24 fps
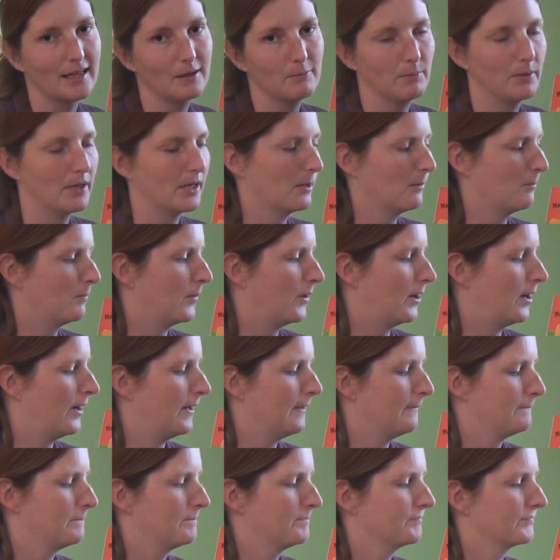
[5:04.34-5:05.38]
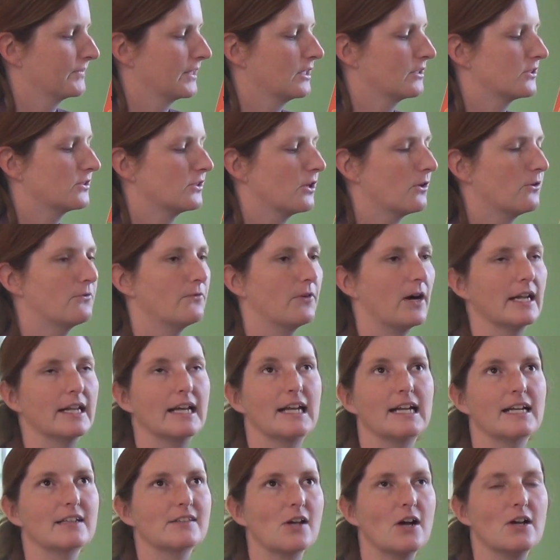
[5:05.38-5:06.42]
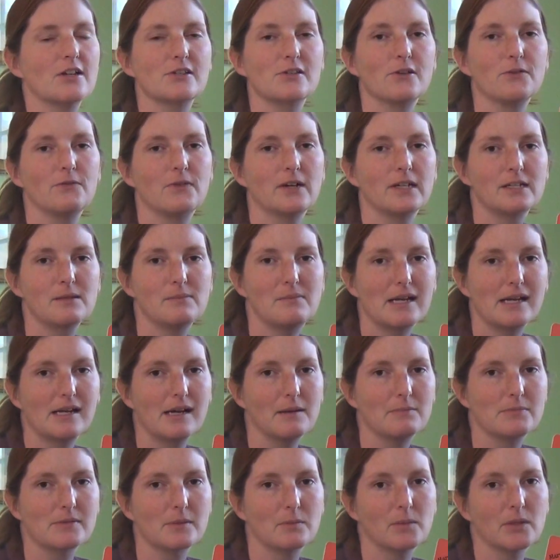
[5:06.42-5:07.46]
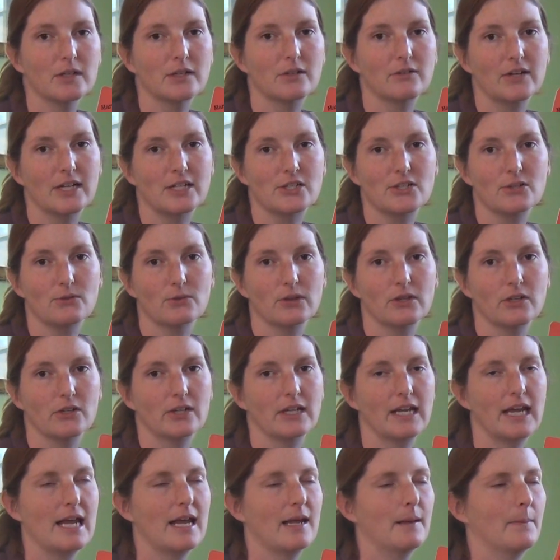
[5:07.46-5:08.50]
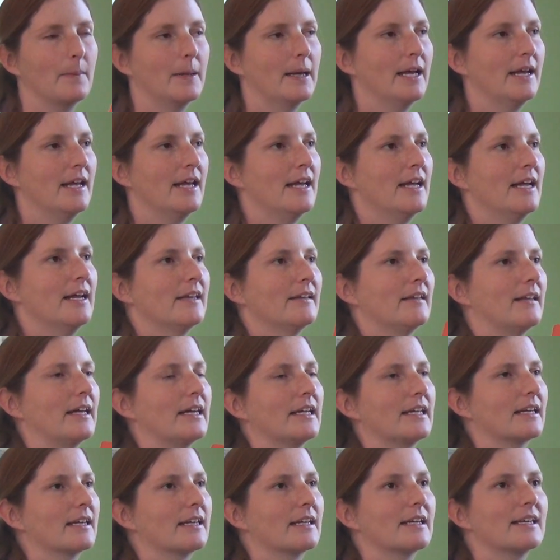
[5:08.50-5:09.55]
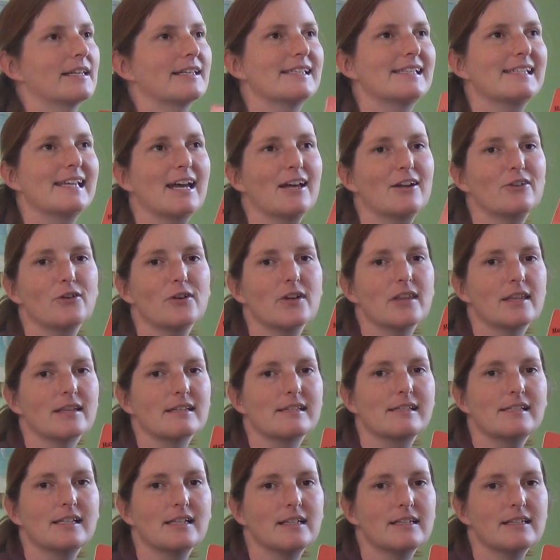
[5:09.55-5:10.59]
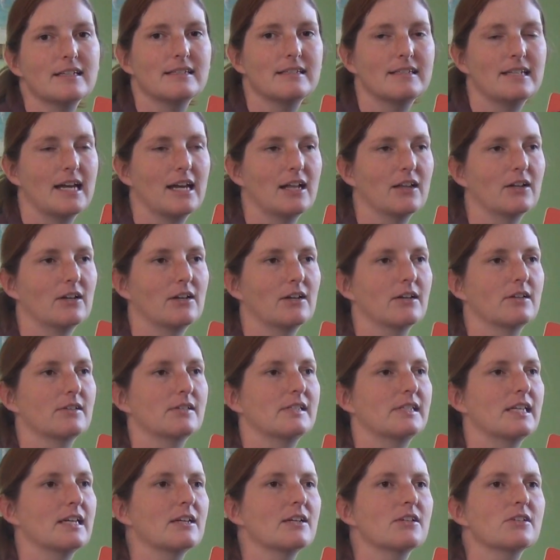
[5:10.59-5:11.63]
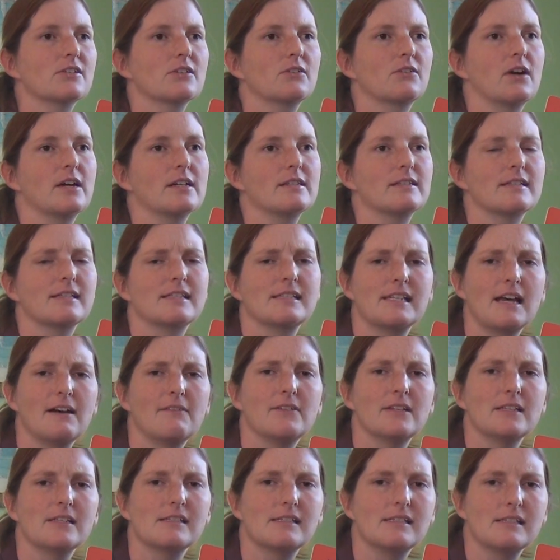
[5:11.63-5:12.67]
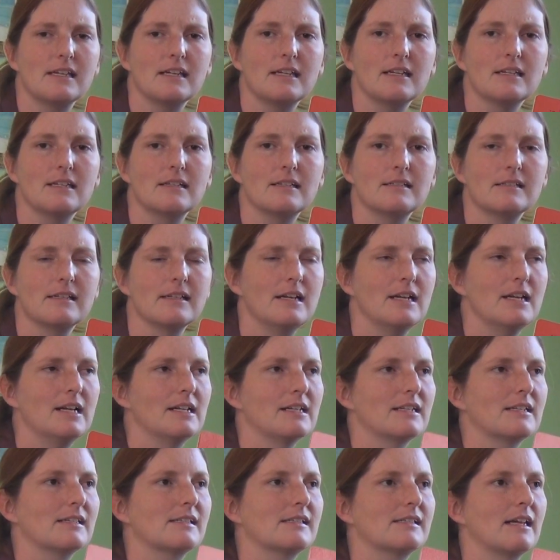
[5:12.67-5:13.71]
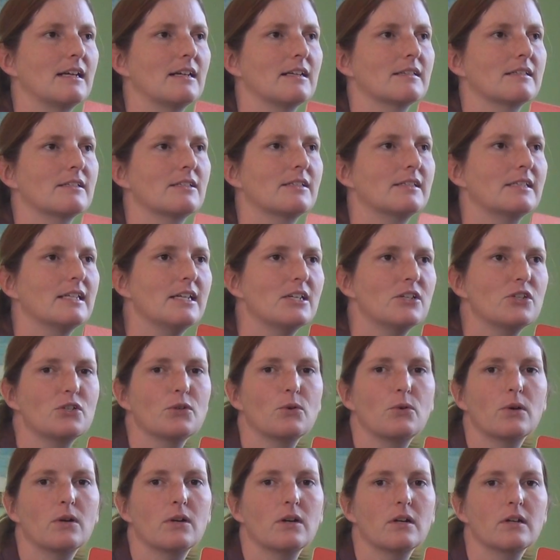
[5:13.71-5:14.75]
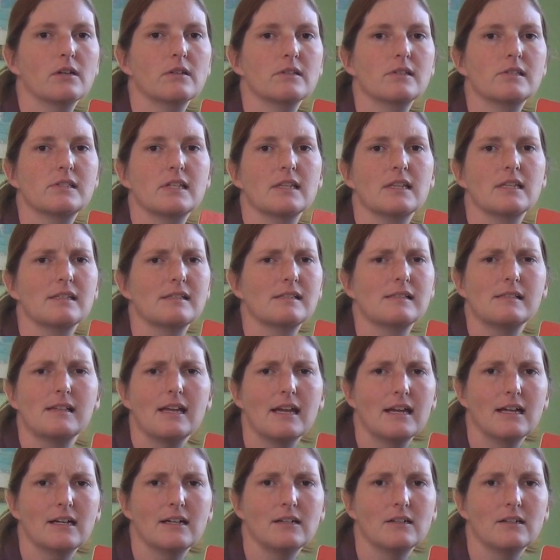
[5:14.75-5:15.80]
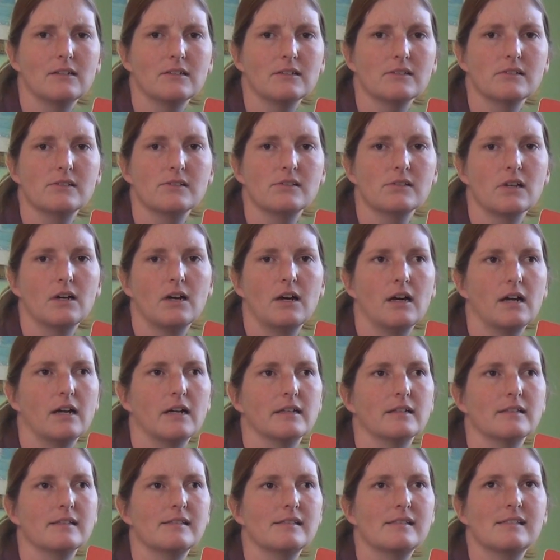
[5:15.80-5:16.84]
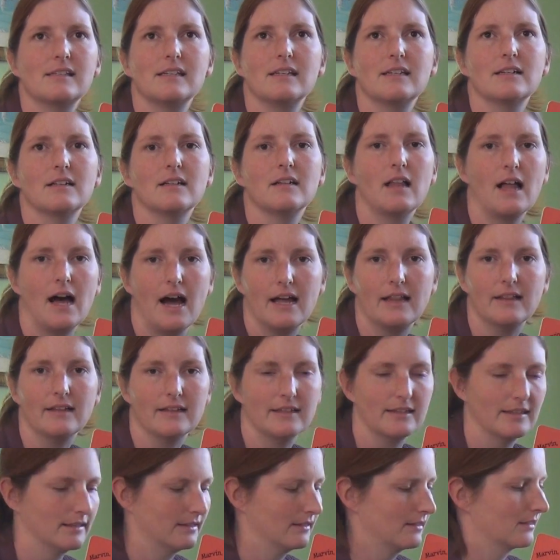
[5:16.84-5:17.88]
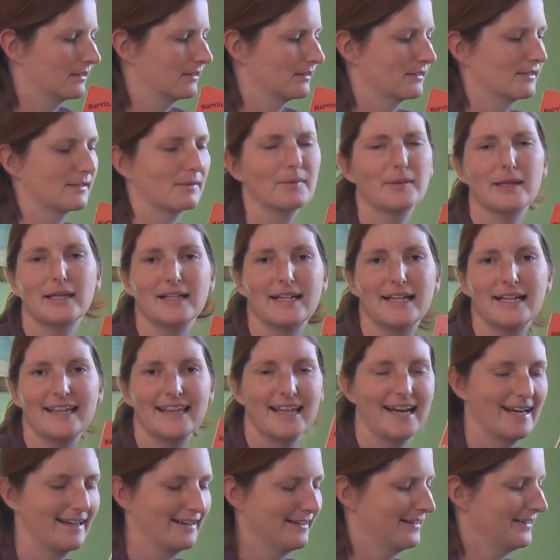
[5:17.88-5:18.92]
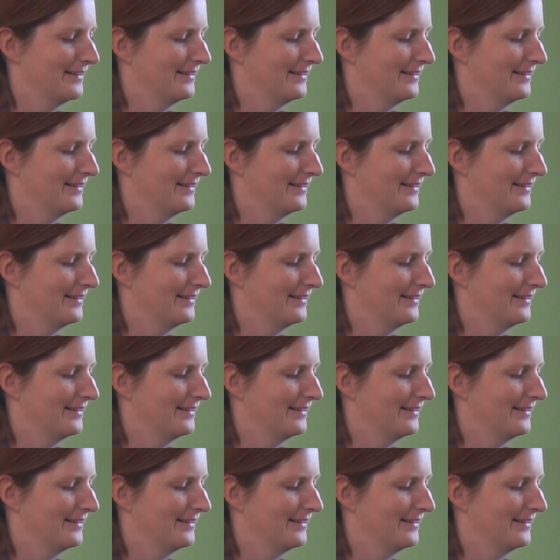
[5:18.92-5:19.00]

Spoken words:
the bug ball. So fun. And it's also fun to make up some alliteration with your name, like Sandra the Silly Sailor sails across the 7 seas to sell seashores to the snails on Seal Island. Something like that.